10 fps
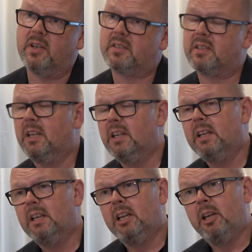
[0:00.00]
us
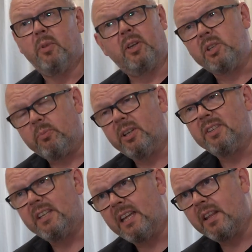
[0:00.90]
because it
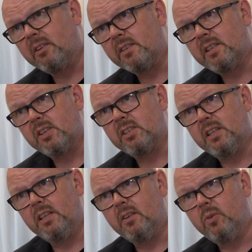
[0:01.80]
brings together
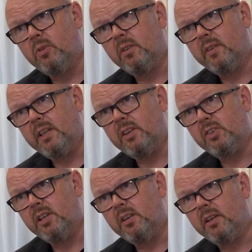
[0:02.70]
essentially all of the
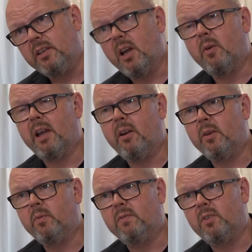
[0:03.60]
engineering know-how
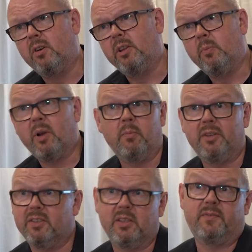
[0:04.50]
that we've got at the
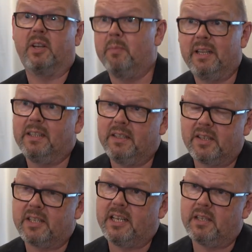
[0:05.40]
moment. This is fundamentally the
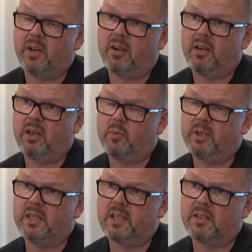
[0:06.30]
state of our art.
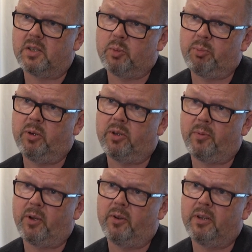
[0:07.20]
What it does is build
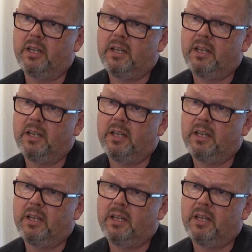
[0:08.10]
upon